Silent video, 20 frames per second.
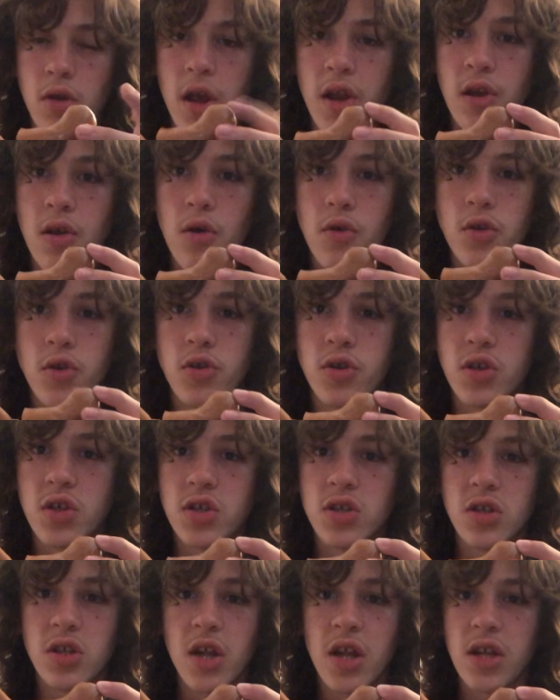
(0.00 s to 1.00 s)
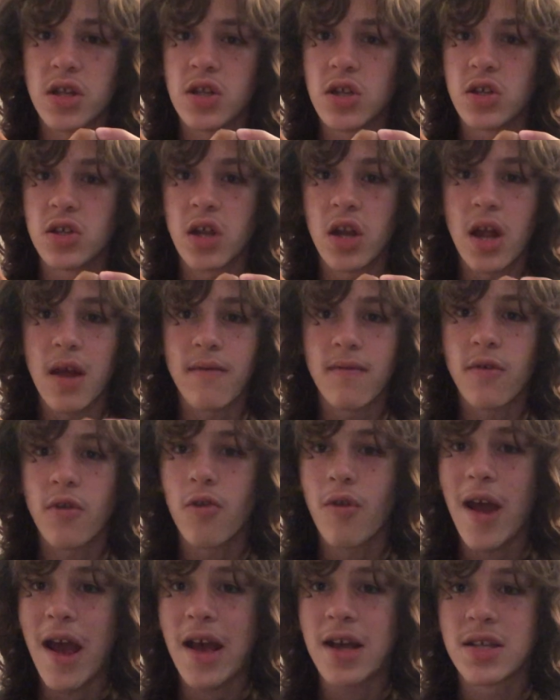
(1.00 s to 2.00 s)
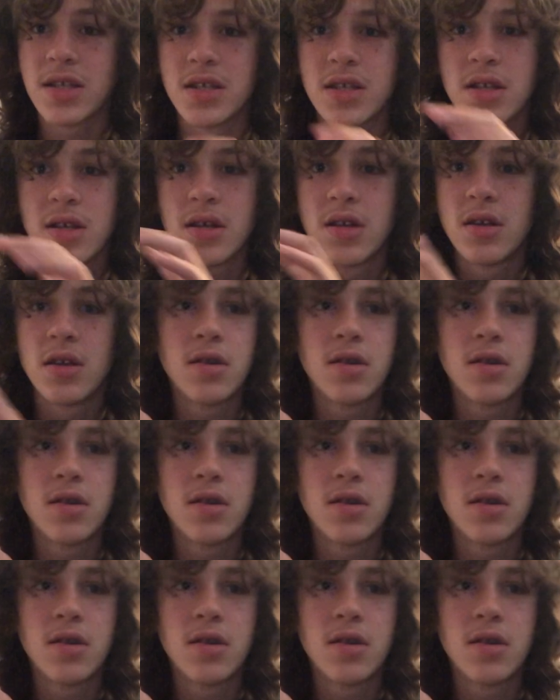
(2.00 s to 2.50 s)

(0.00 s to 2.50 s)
I know it's just gonna have cracks